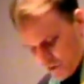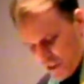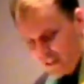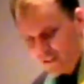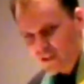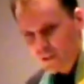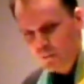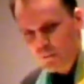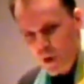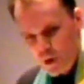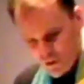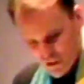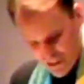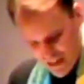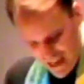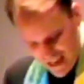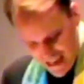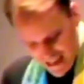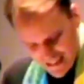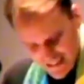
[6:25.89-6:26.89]
that the most
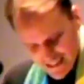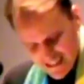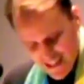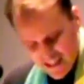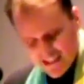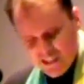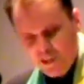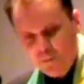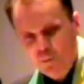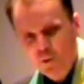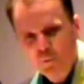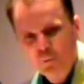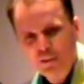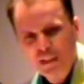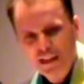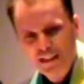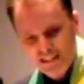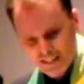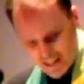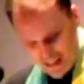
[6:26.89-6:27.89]
accessible
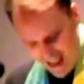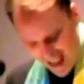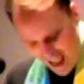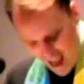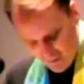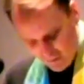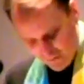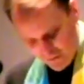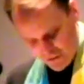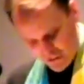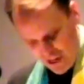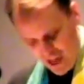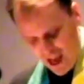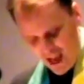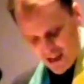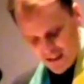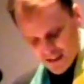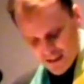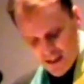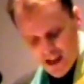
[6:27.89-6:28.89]
place to
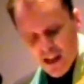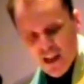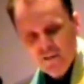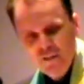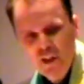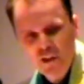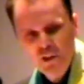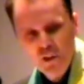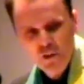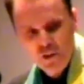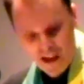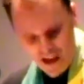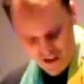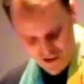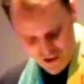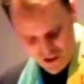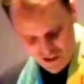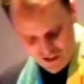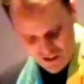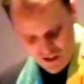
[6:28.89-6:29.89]
advertise their
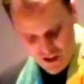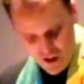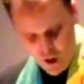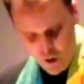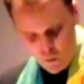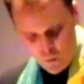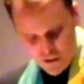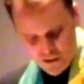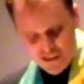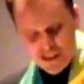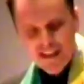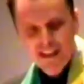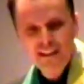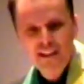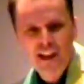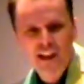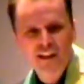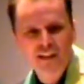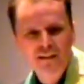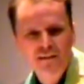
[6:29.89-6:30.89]
location was in
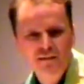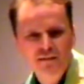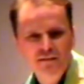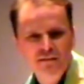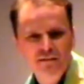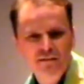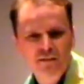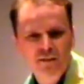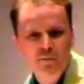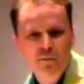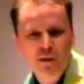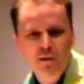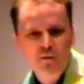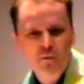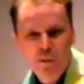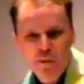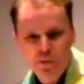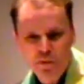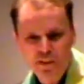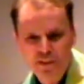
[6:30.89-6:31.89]
a, you might
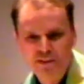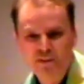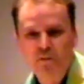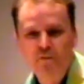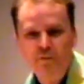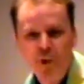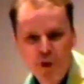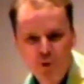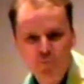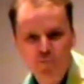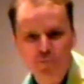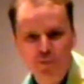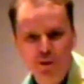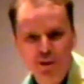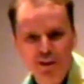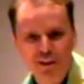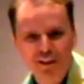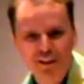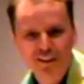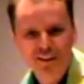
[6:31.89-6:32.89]
remember this, a phone
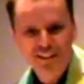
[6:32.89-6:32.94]
book.